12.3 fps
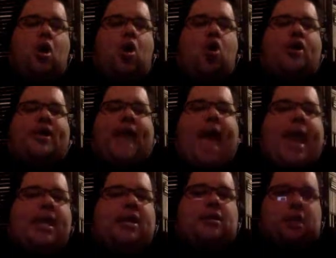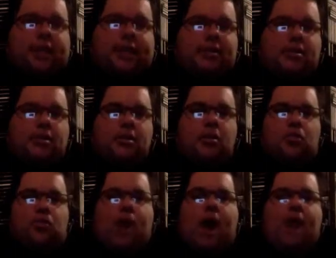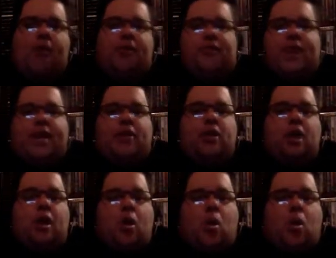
organically rather than